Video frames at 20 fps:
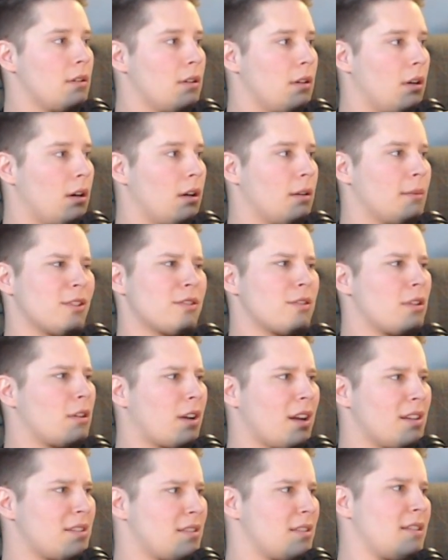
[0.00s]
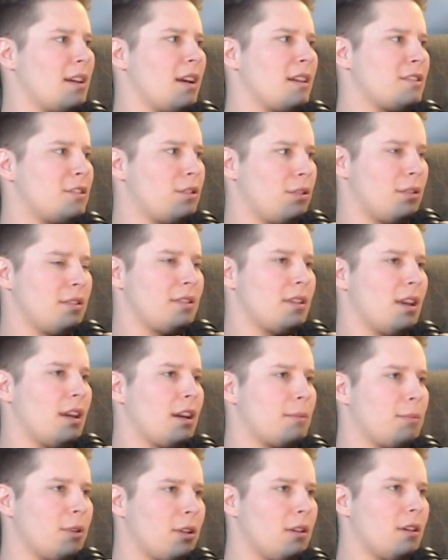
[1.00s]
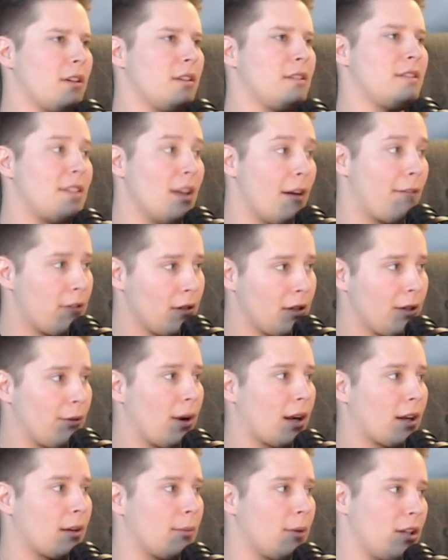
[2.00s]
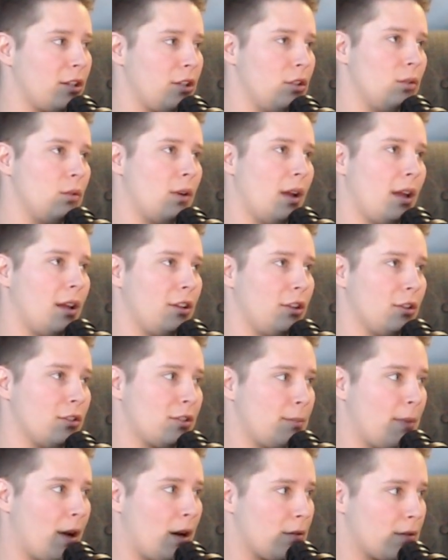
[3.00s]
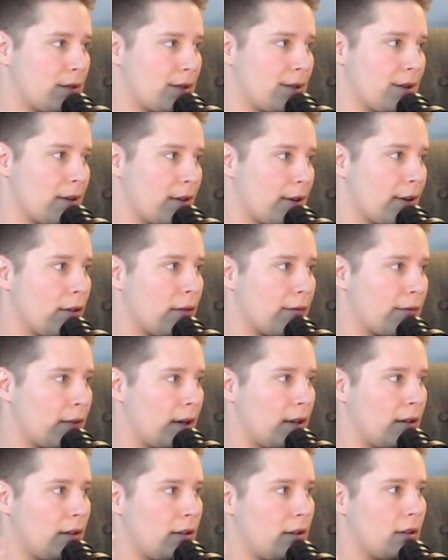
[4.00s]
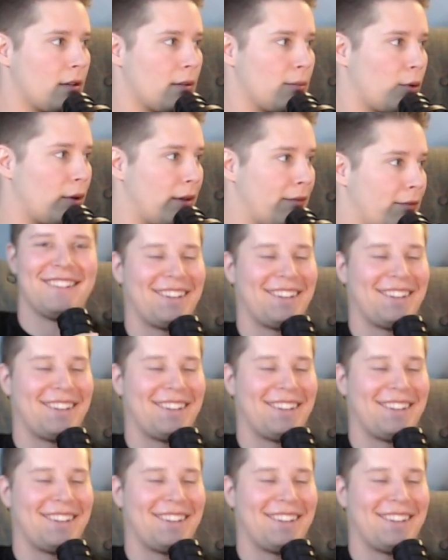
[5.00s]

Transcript: There's all kinds of tests you can take, but definitely recommend you and your spouse or girlfriend or boyfriend.